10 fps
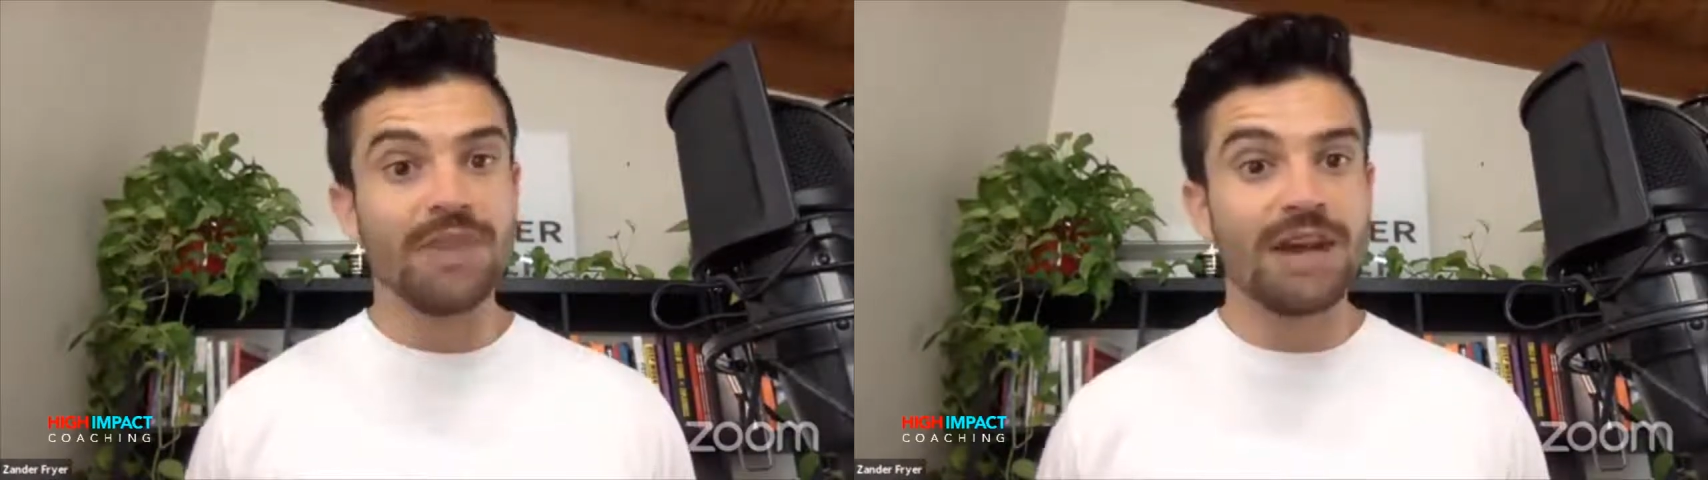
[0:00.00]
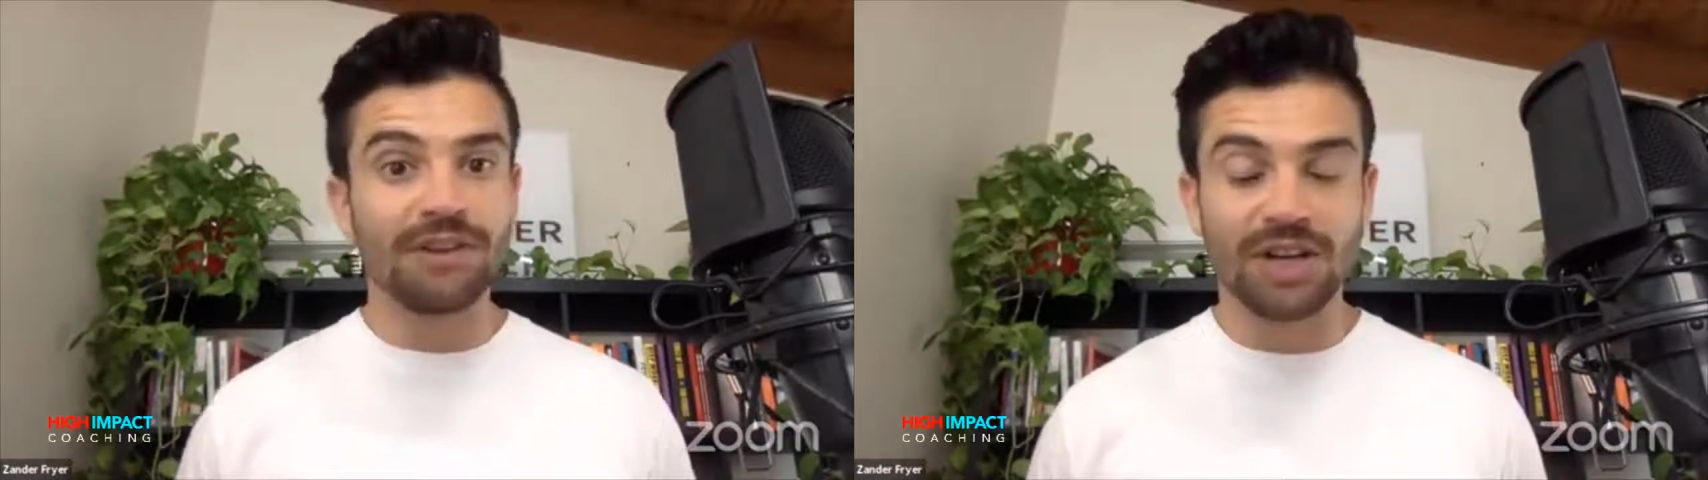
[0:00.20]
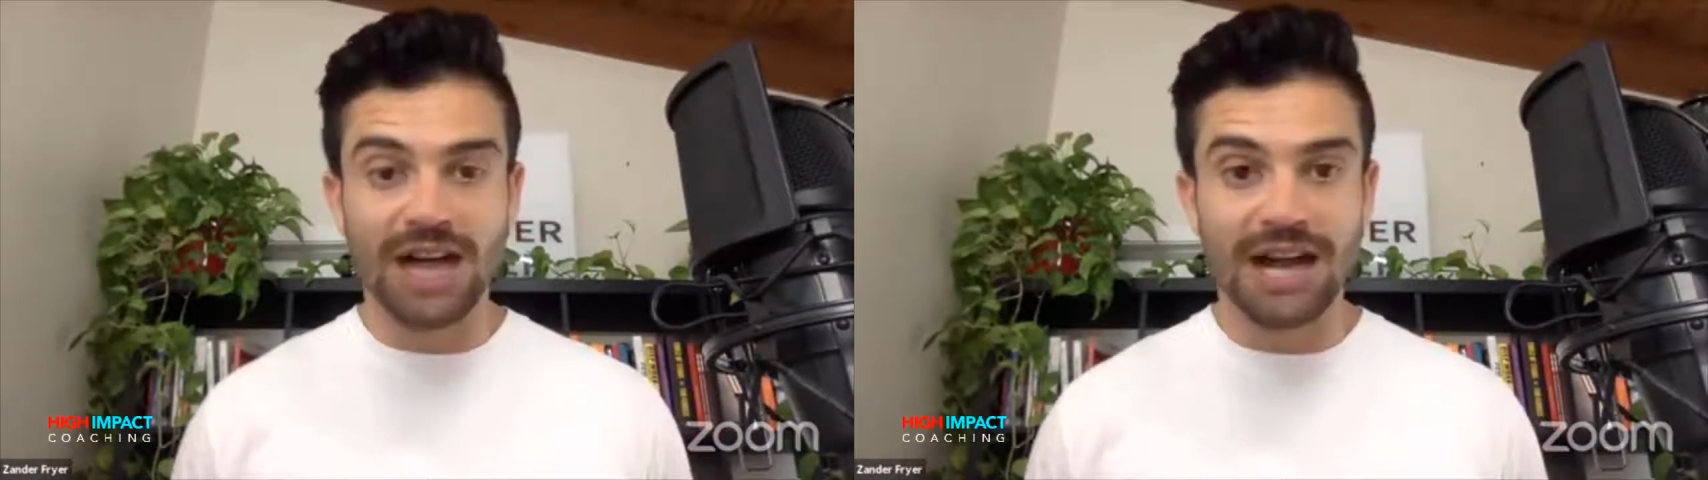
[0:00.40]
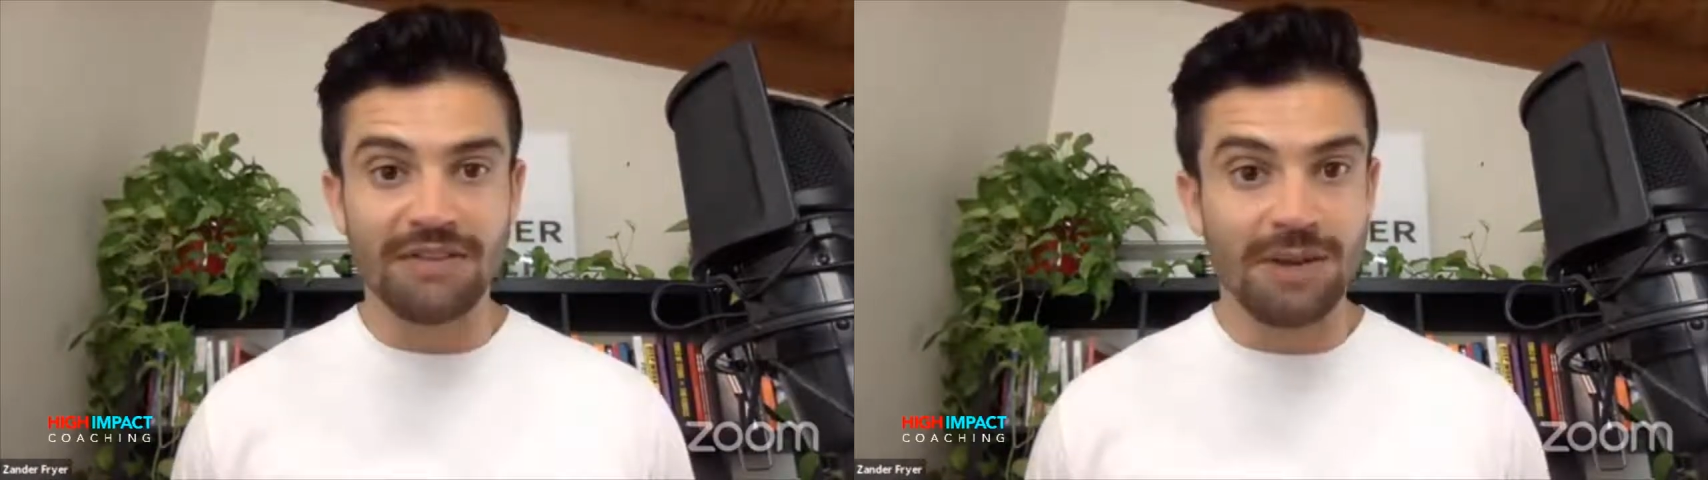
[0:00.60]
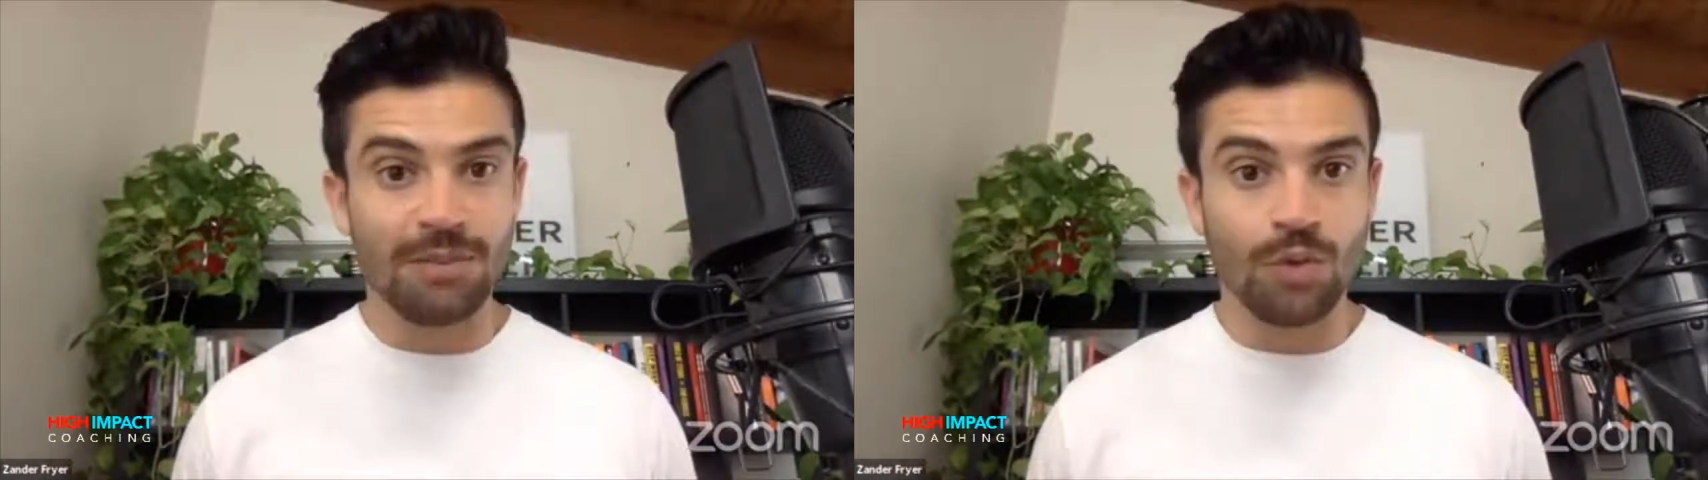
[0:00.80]
never going to have
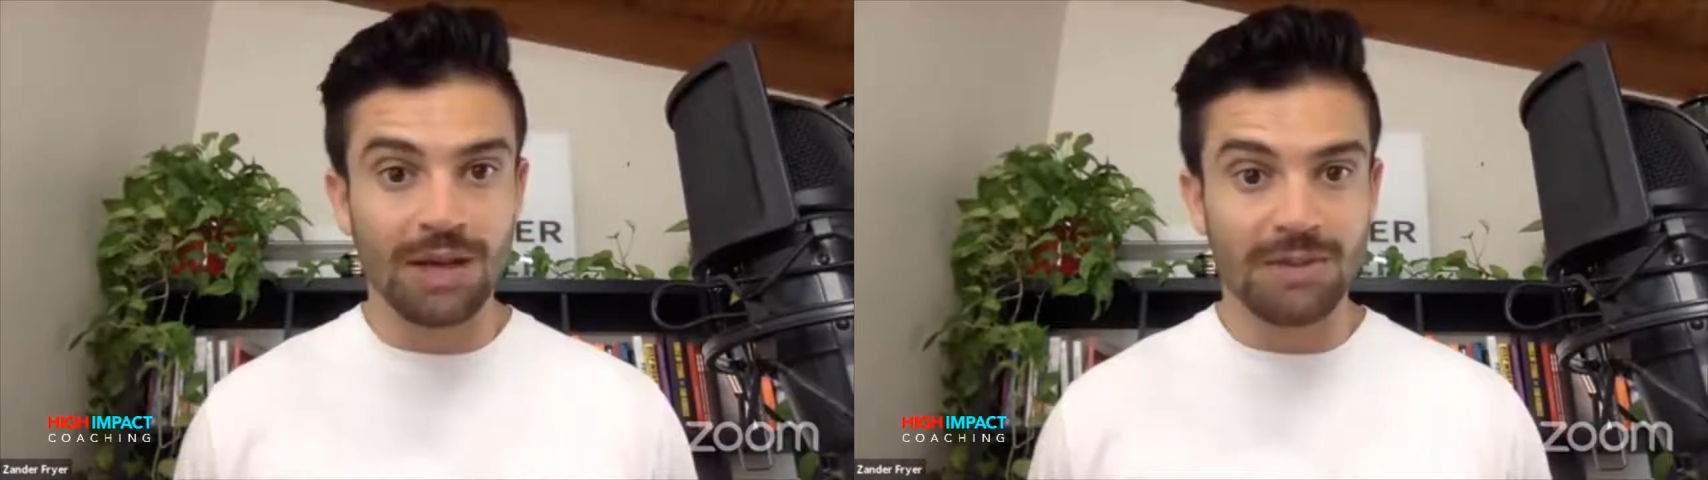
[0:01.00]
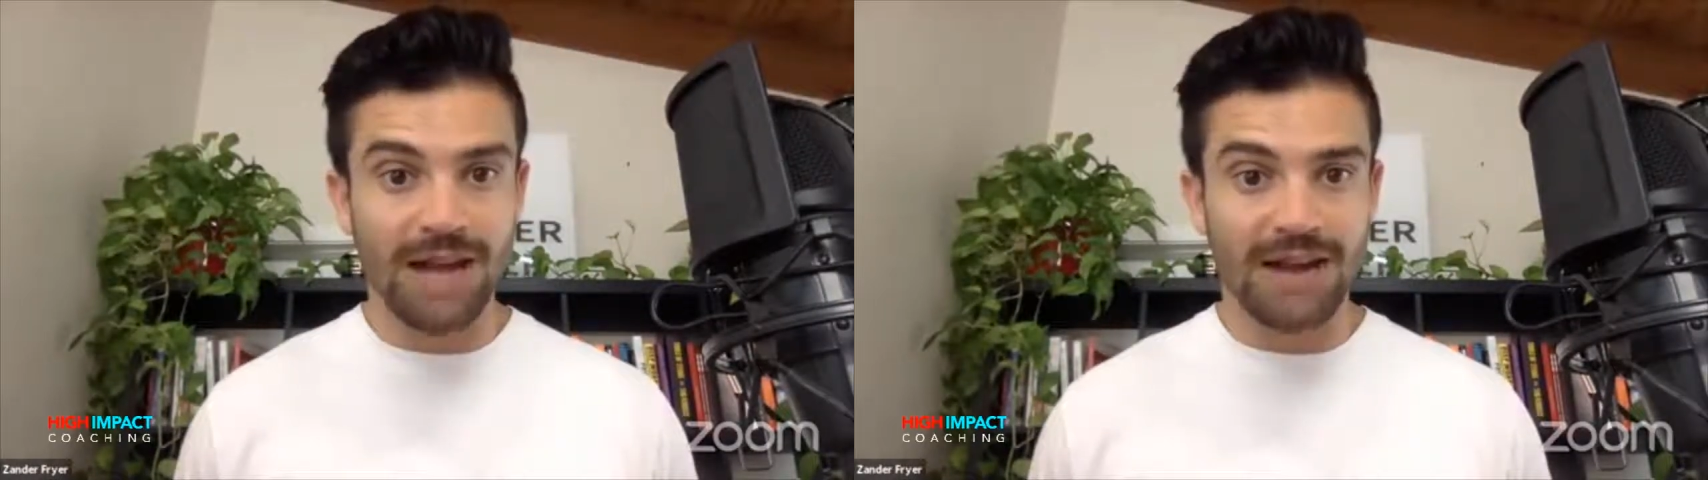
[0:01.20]
that morning back.